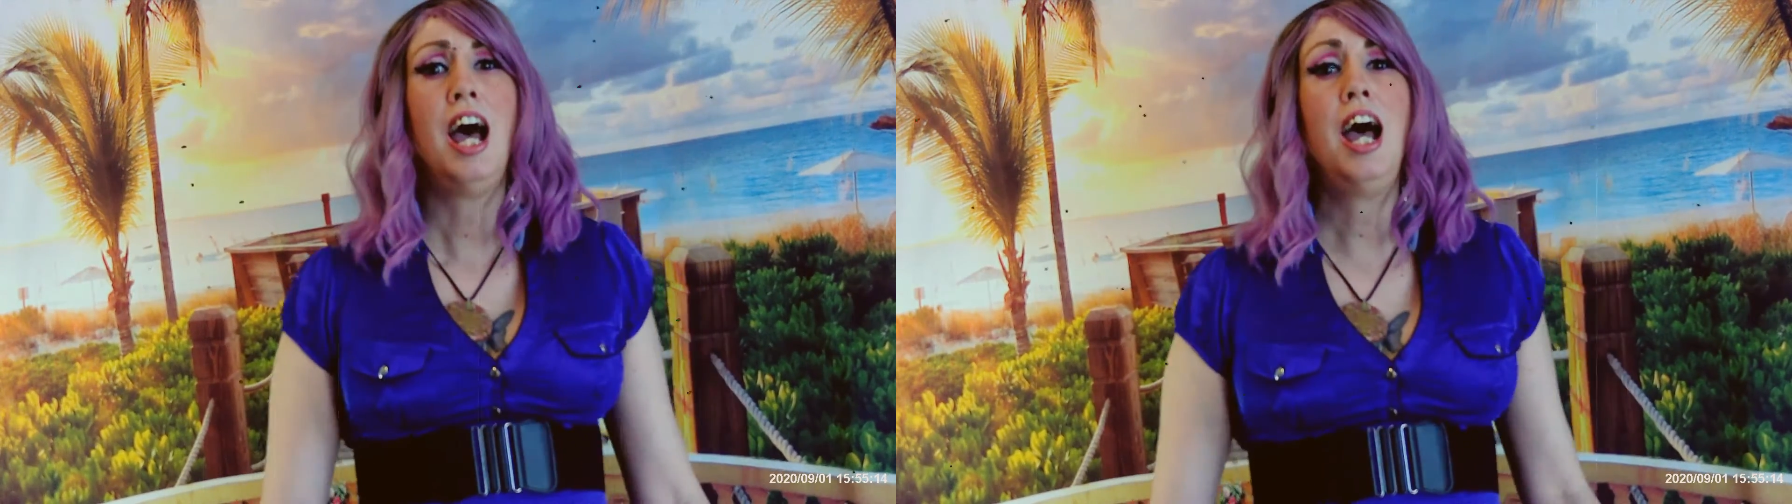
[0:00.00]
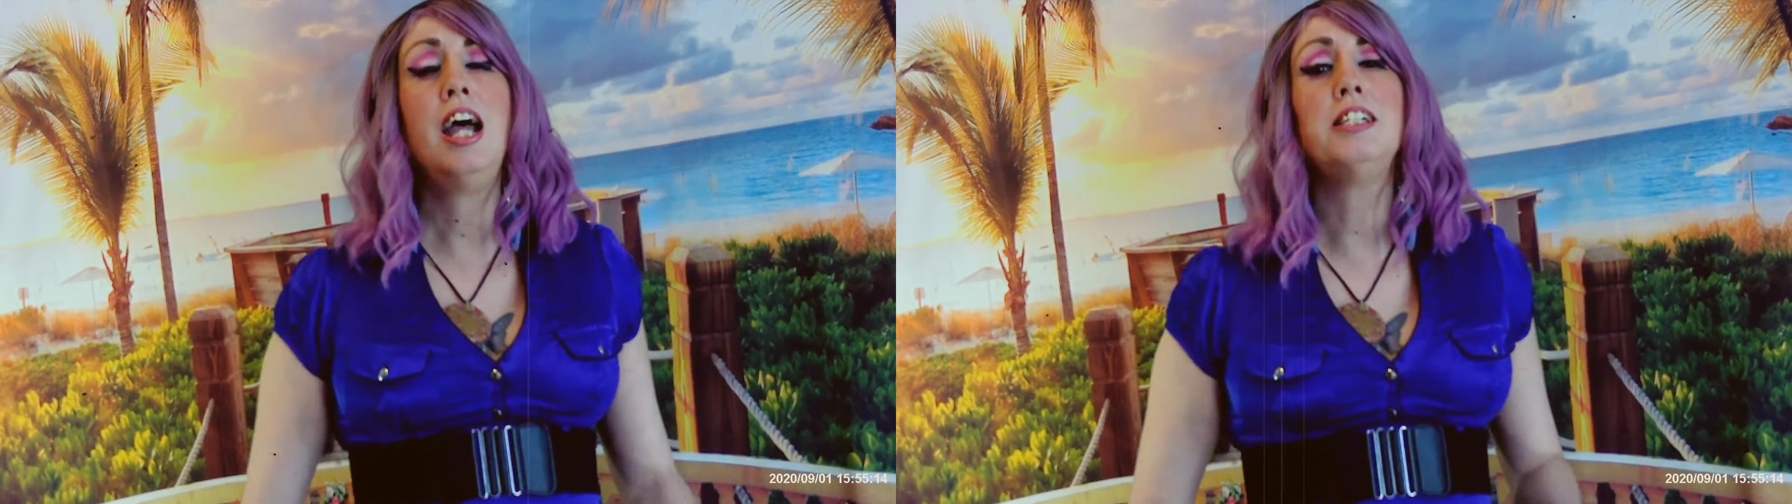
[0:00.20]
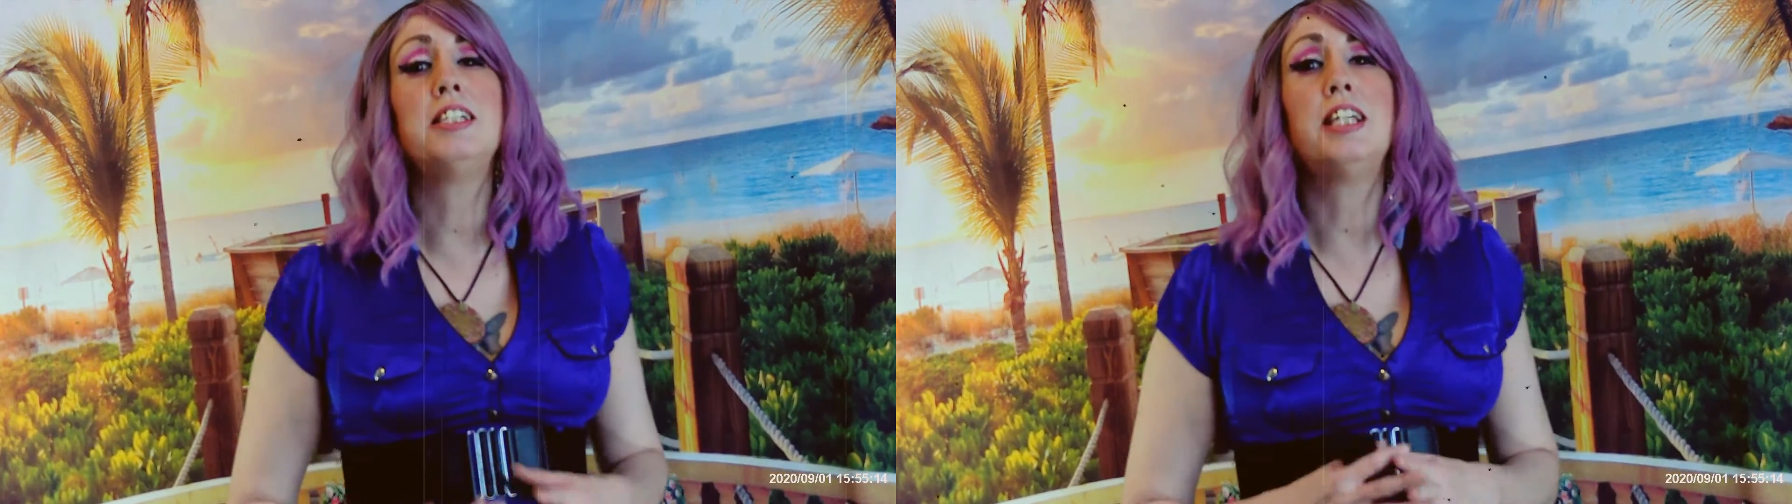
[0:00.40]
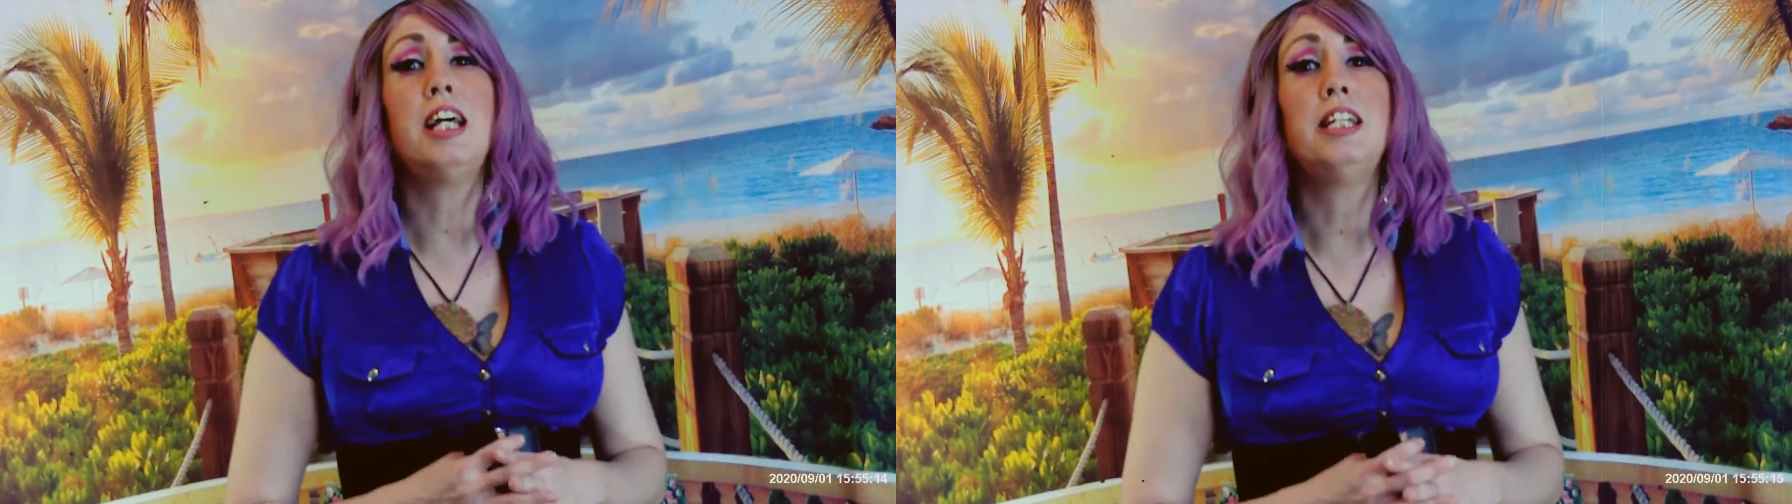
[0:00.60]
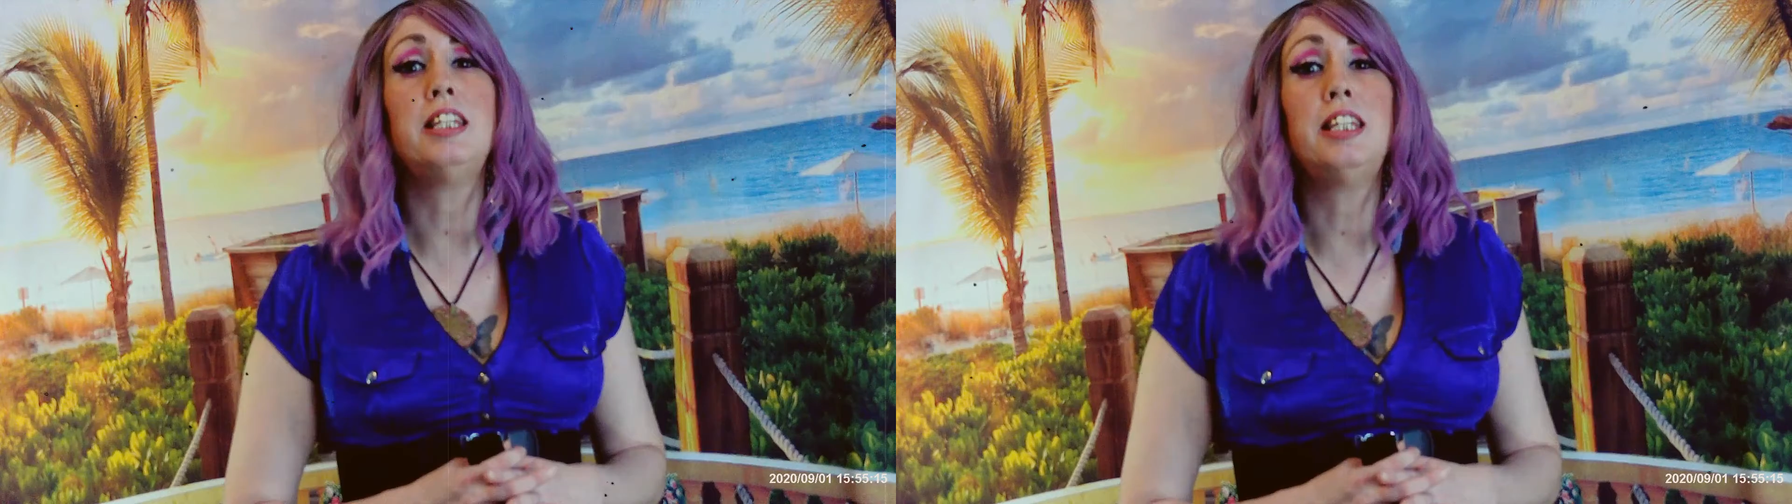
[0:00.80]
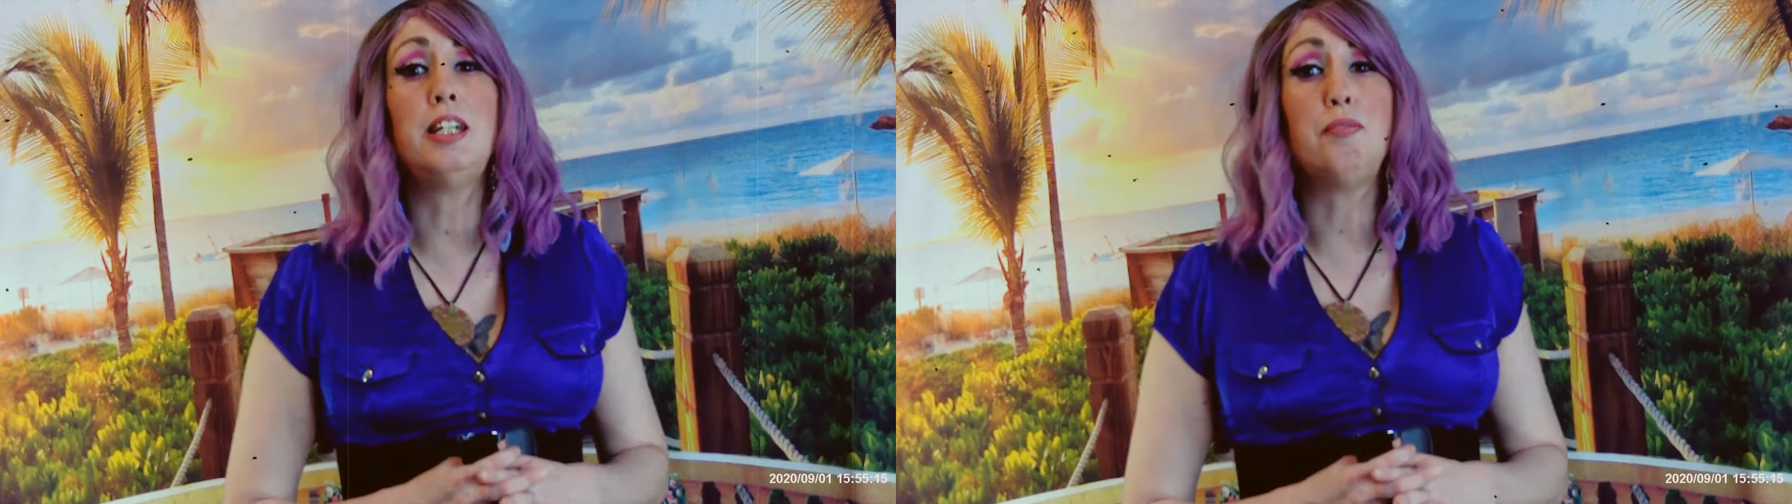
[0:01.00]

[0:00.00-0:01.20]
I suddenly